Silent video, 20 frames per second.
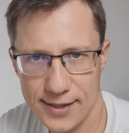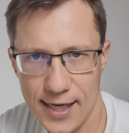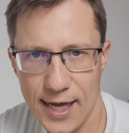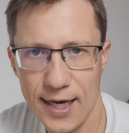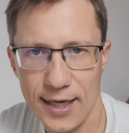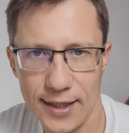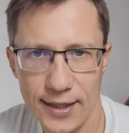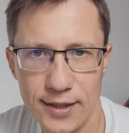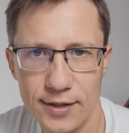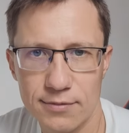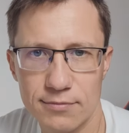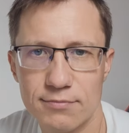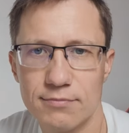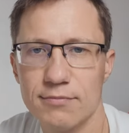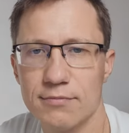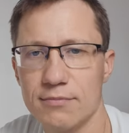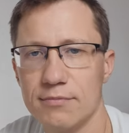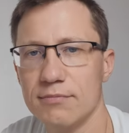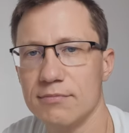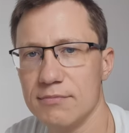selling
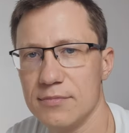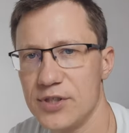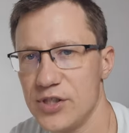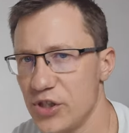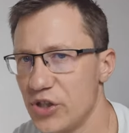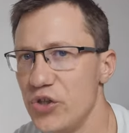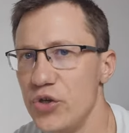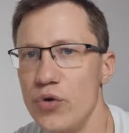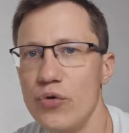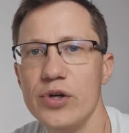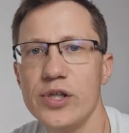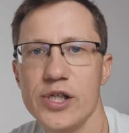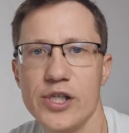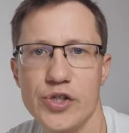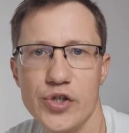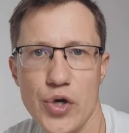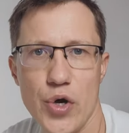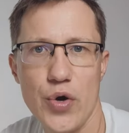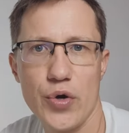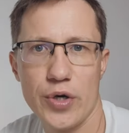security
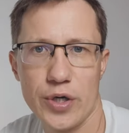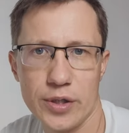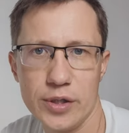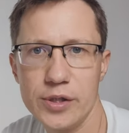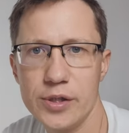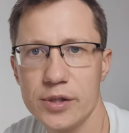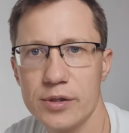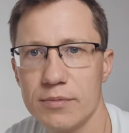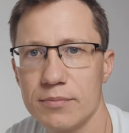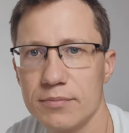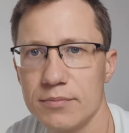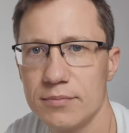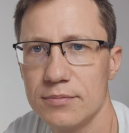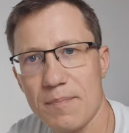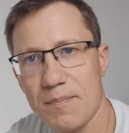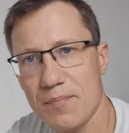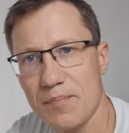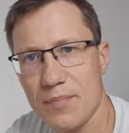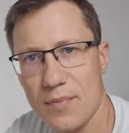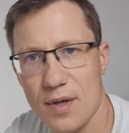tokens,
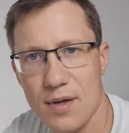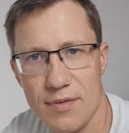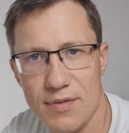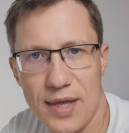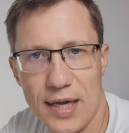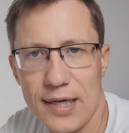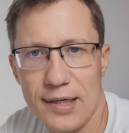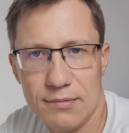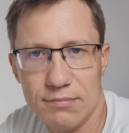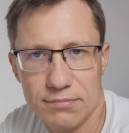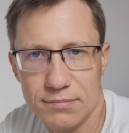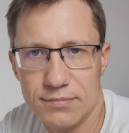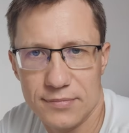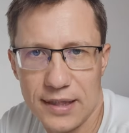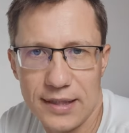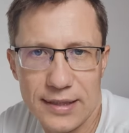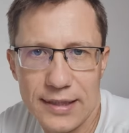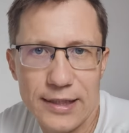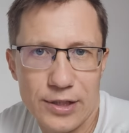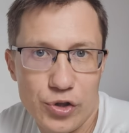mm, they
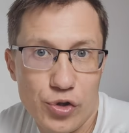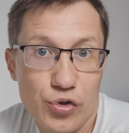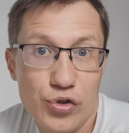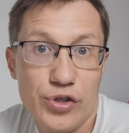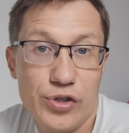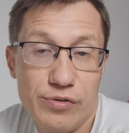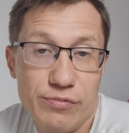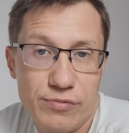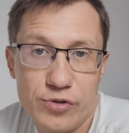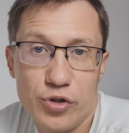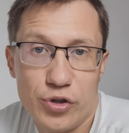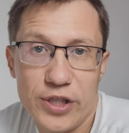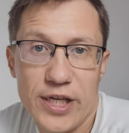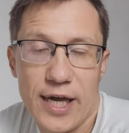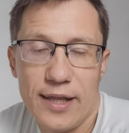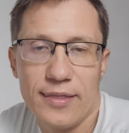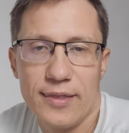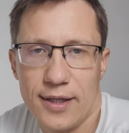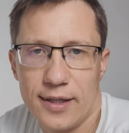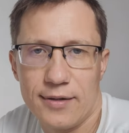they need to to
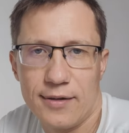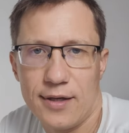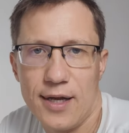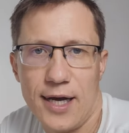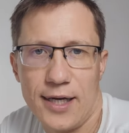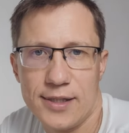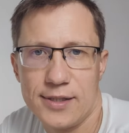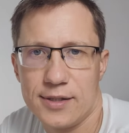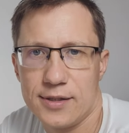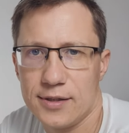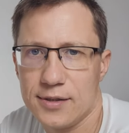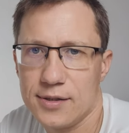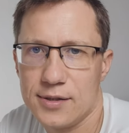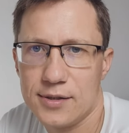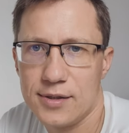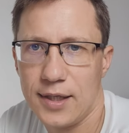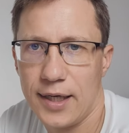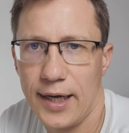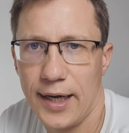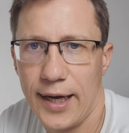get that
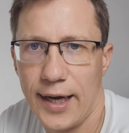license.